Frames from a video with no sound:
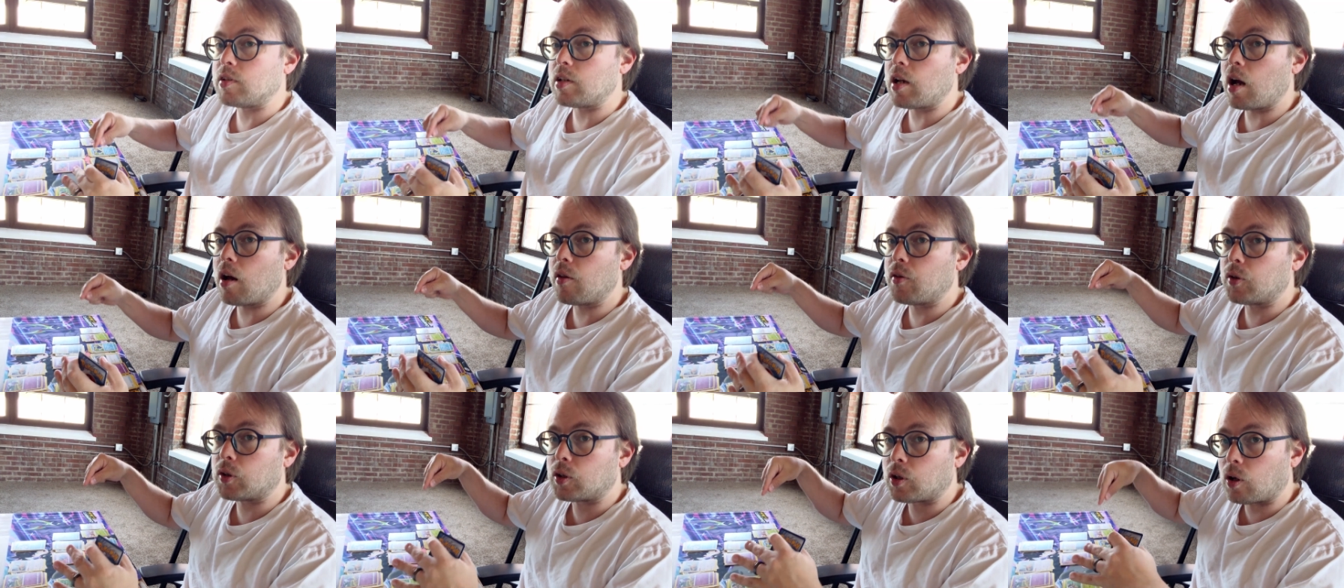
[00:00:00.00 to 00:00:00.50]

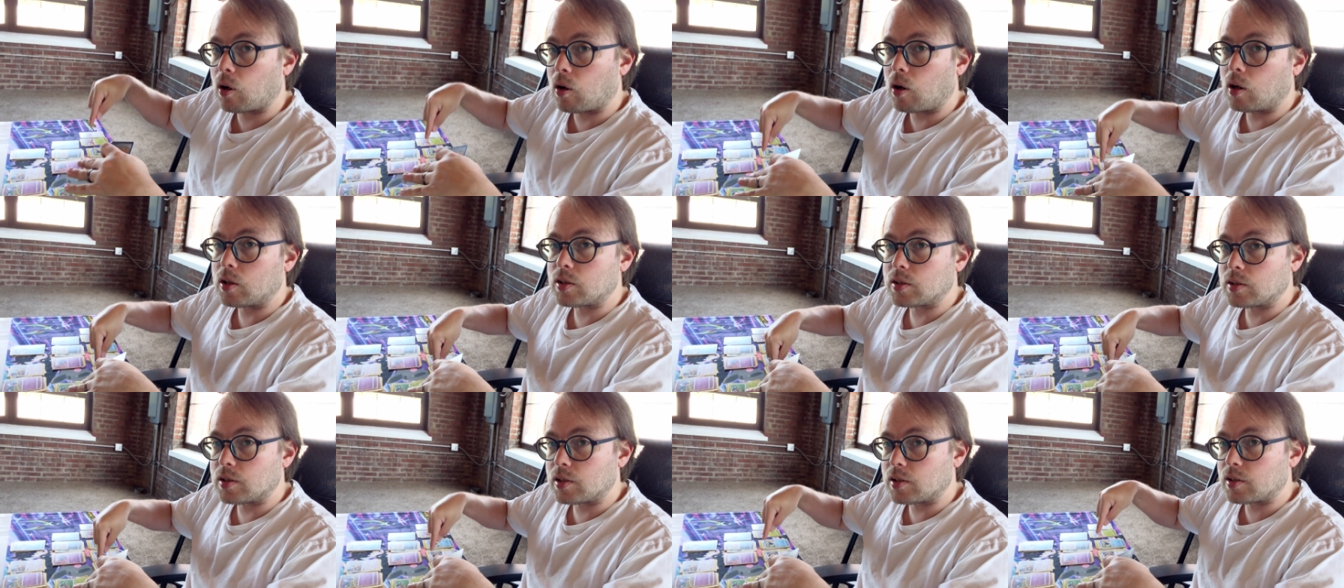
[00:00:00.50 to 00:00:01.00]
other cards
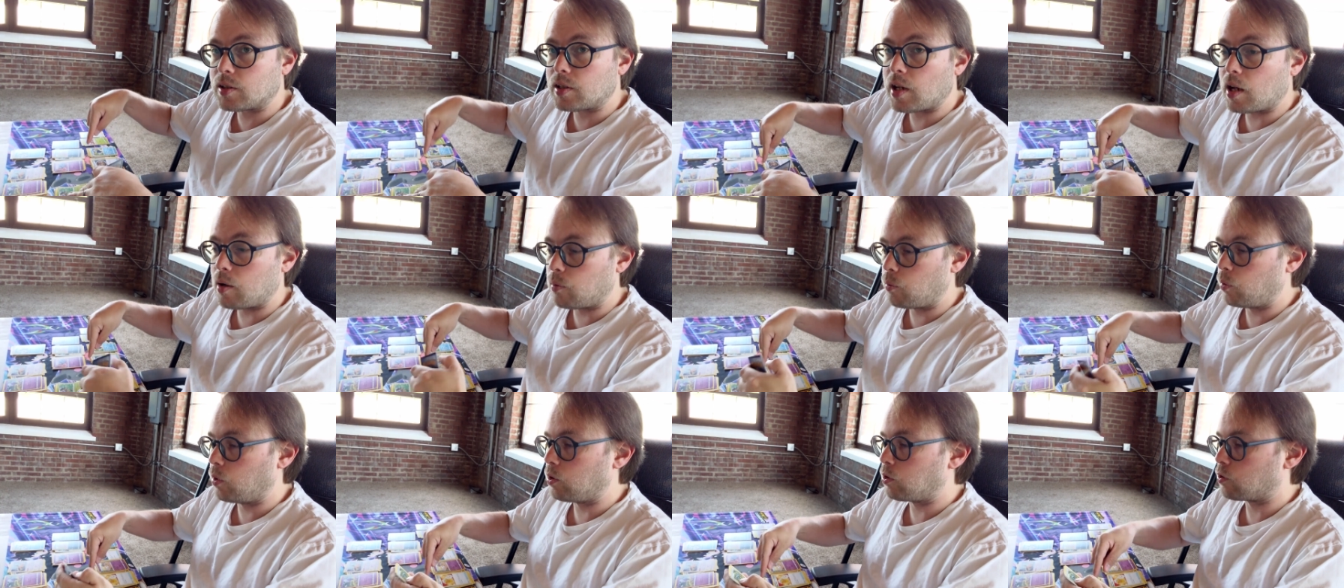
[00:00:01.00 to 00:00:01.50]
in the set
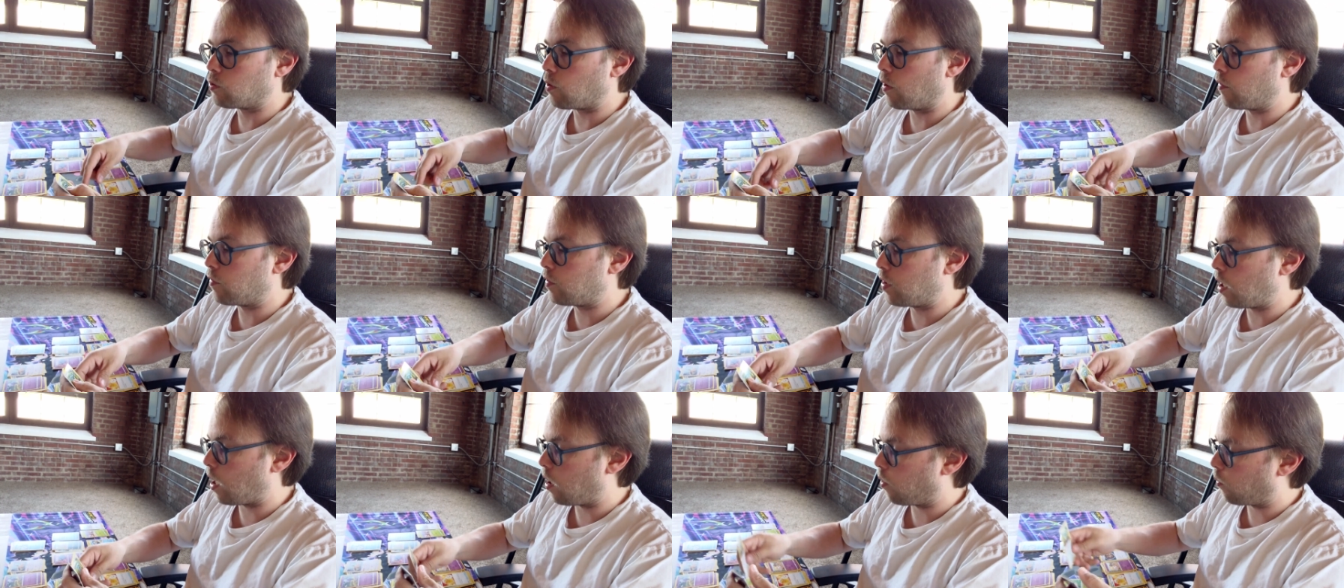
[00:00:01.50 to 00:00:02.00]
will drift
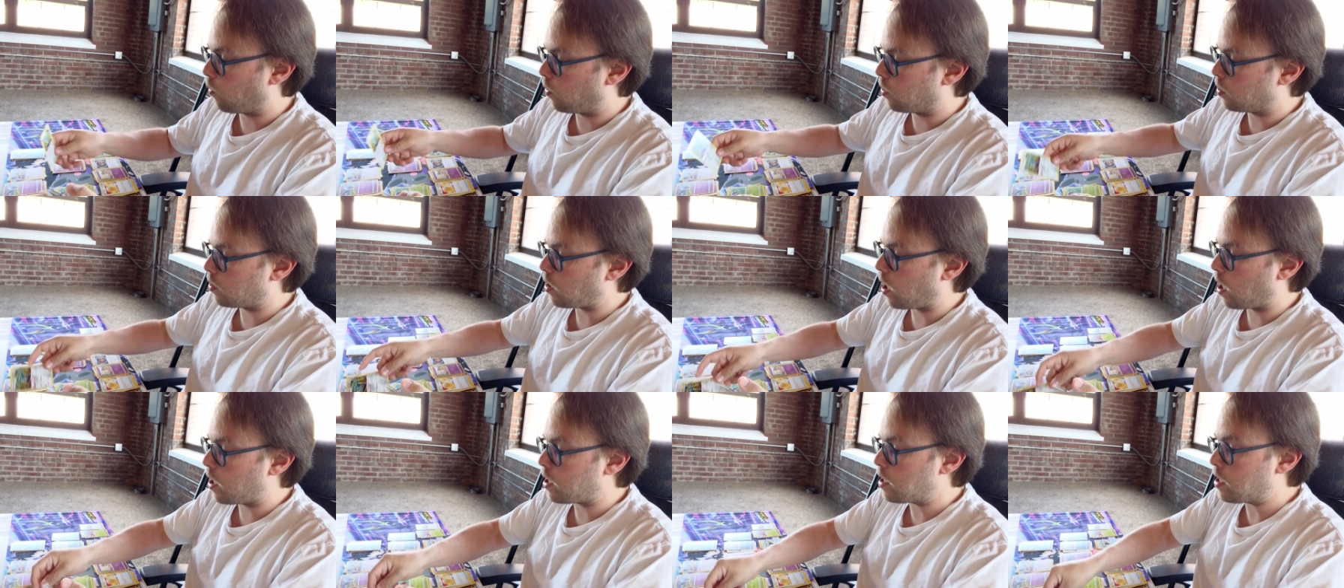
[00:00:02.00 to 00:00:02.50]
downward,
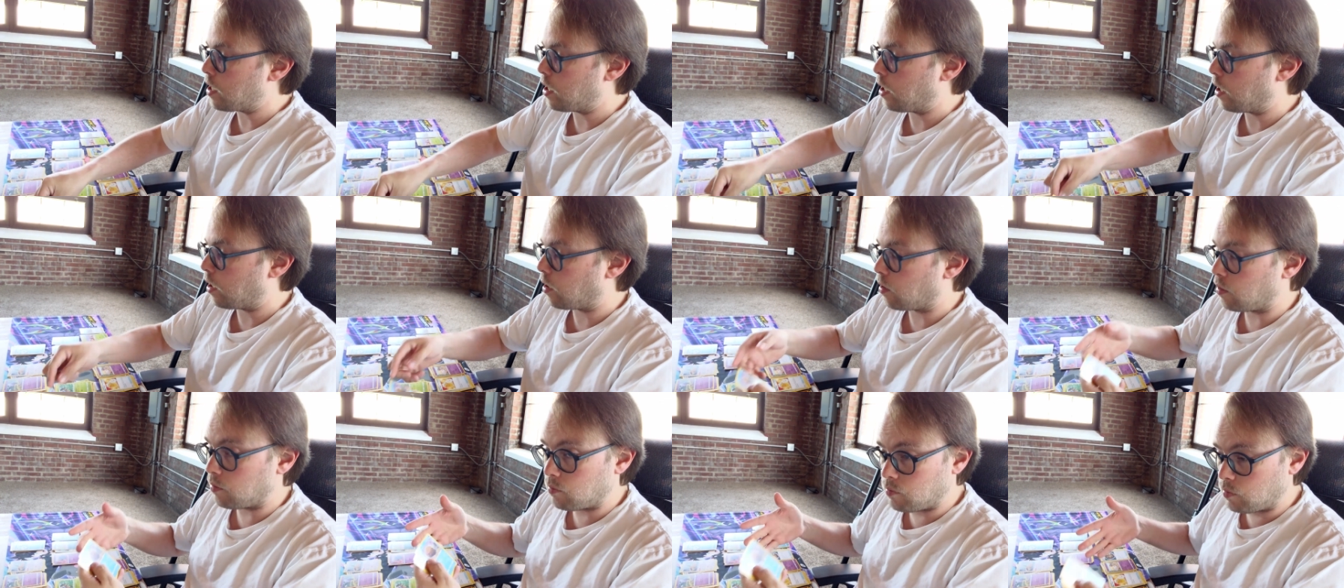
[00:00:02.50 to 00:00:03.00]

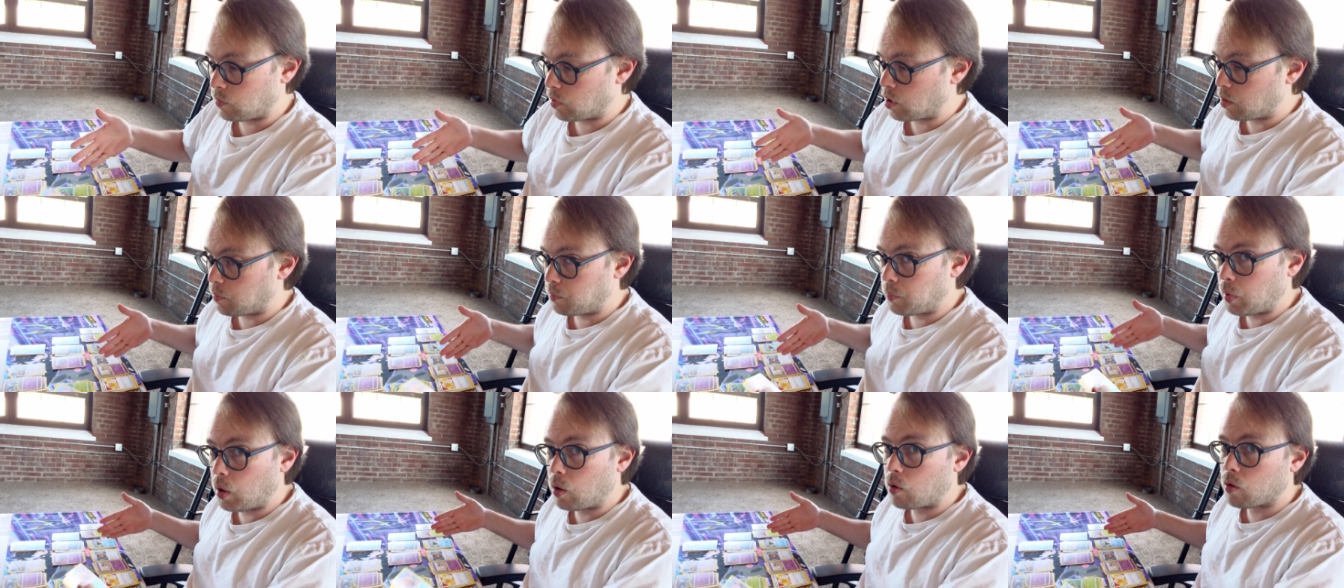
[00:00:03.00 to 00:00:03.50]
i.e. the
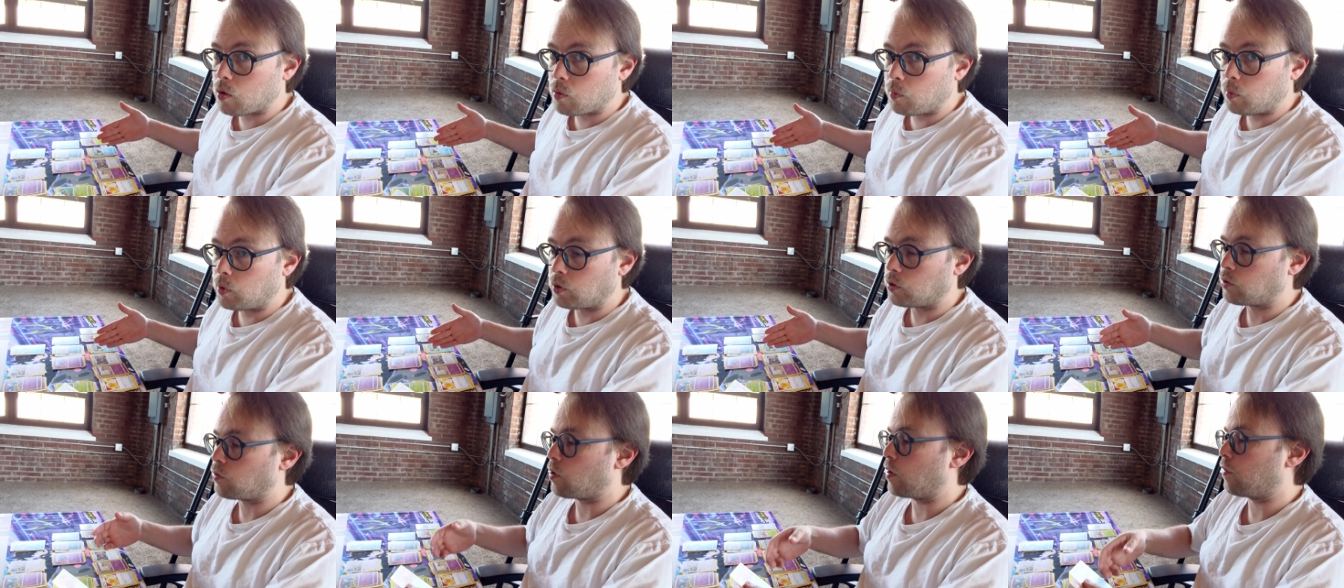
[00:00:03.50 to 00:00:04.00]
bulk will
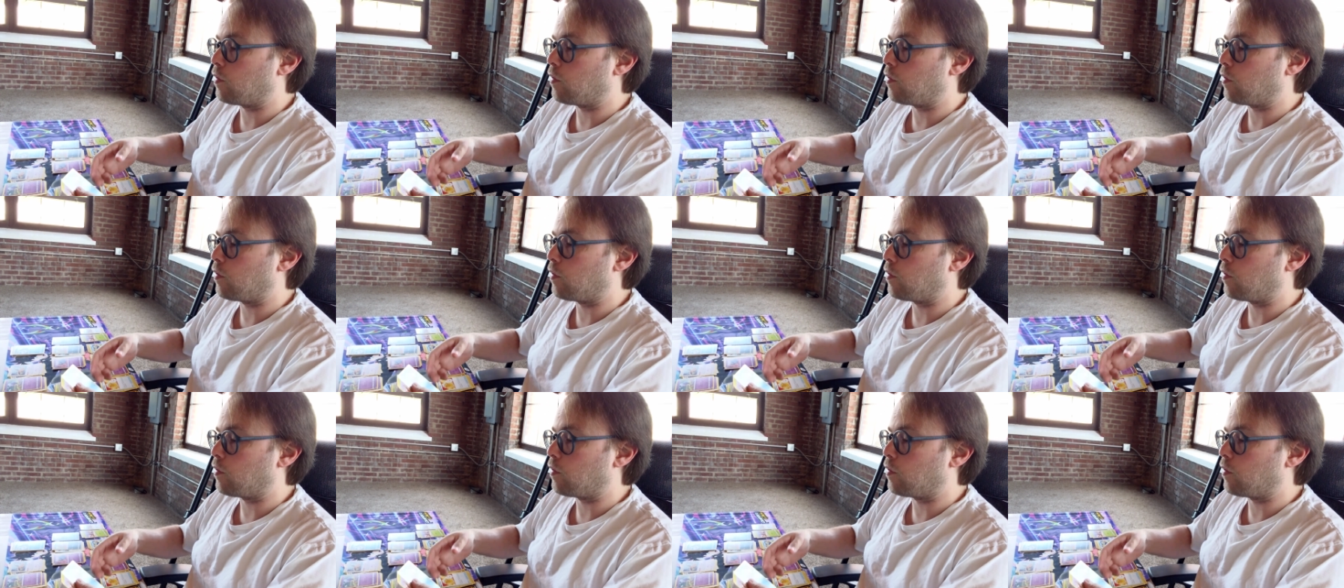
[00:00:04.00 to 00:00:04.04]
drift